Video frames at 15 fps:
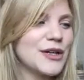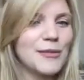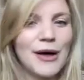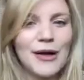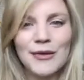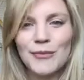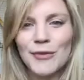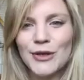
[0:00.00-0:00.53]

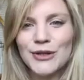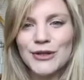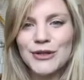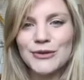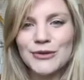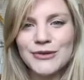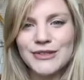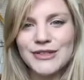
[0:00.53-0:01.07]
about the
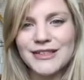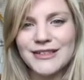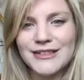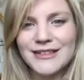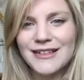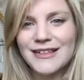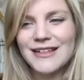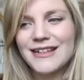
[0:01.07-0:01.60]
molecules. And
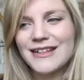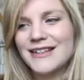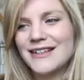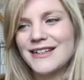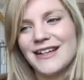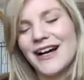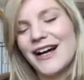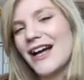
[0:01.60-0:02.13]

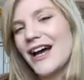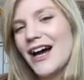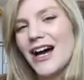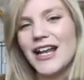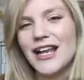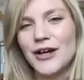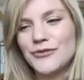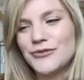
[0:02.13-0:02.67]
I,
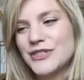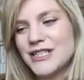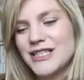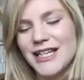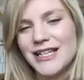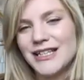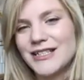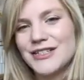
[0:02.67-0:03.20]
I love to
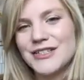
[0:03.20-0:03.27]
teach.